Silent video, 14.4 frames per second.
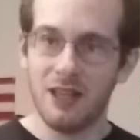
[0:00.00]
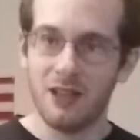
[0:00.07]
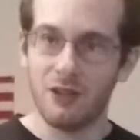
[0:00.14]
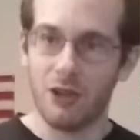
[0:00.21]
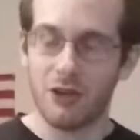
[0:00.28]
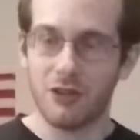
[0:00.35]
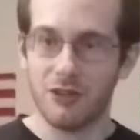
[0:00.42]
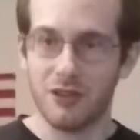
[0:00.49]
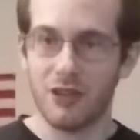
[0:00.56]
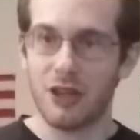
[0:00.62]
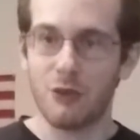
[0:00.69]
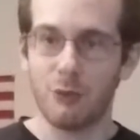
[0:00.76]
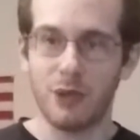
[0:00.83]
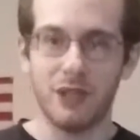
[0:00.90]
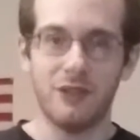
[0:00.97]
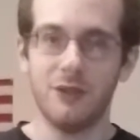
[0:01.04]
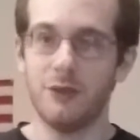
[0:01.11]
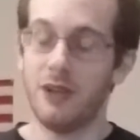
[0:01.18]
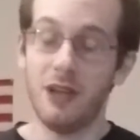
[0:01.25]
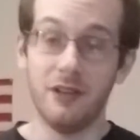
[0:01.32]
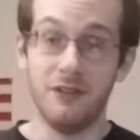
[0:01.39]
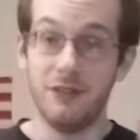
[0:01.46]
larger than a
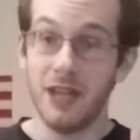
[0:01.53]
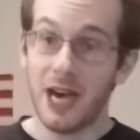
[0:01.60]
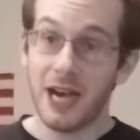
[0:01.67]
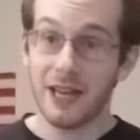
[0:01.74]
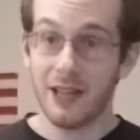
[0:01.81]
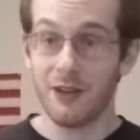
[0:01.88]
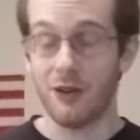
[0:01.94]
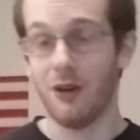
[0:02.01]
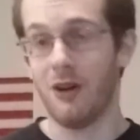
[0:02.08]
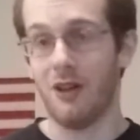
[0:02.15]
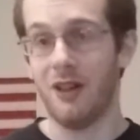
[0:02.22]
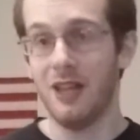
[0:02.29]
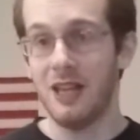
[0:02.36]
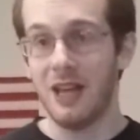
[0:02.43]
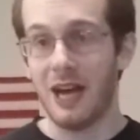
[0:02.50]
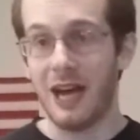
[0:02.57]
22. Not at all.